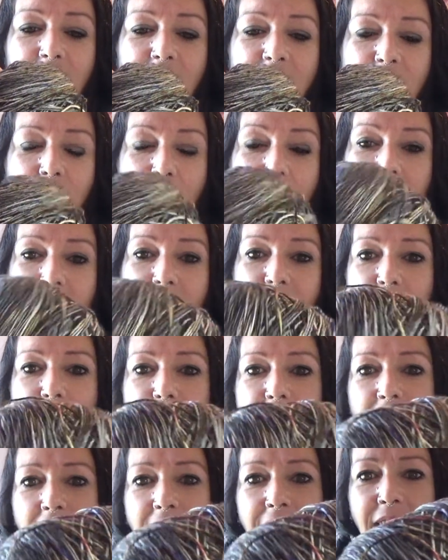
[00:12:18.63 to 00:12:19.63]
So it's
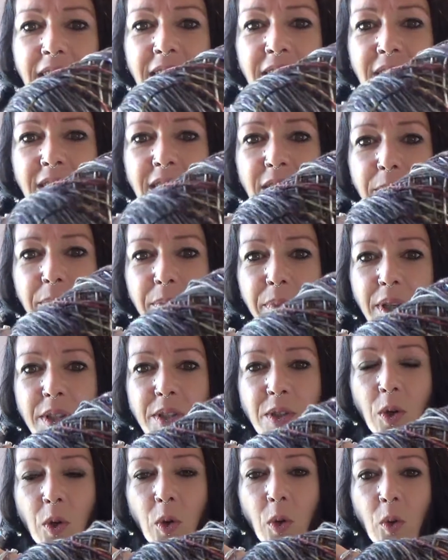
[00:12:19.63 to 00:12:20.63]
grey, but it's
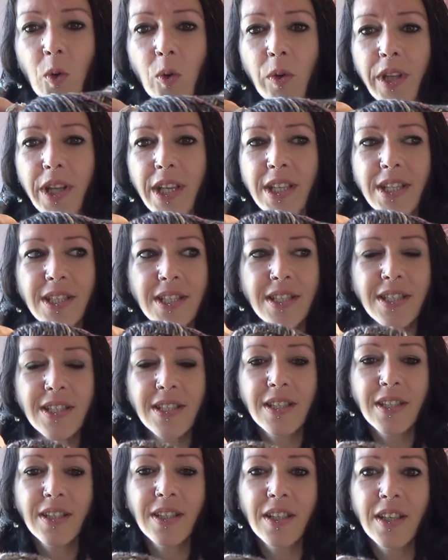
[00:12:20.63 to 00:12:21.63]
got all these
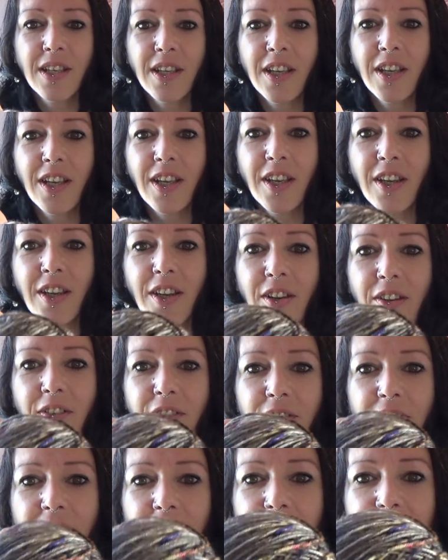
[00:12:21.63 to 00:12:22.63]

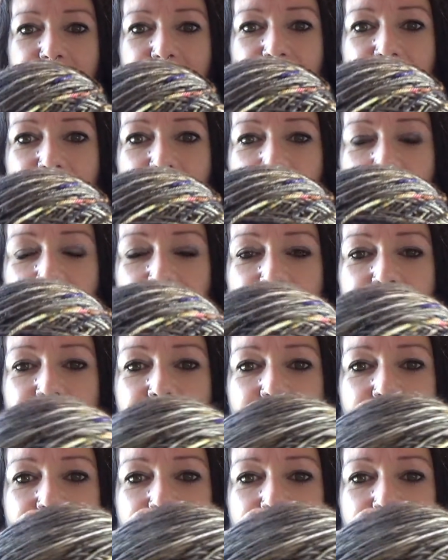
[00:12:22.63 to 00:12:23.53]
flecks of colour in it.